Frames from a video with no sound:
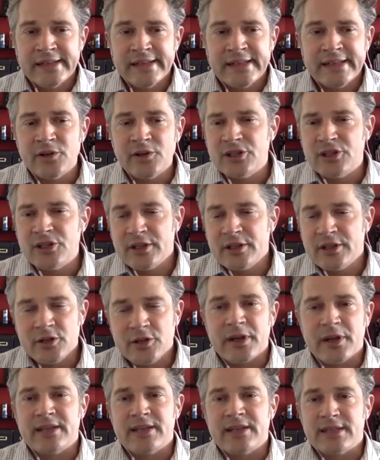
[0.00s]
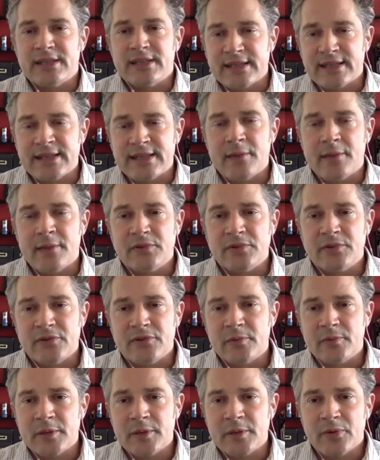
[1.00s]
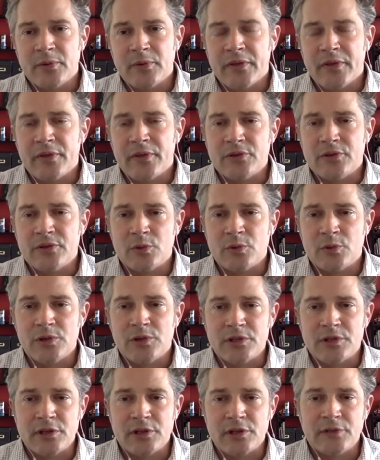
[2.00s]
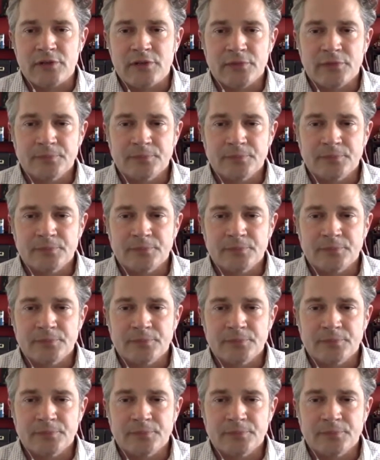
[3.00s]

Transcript: dehumanizing contempt for the people that they're sworn to serve.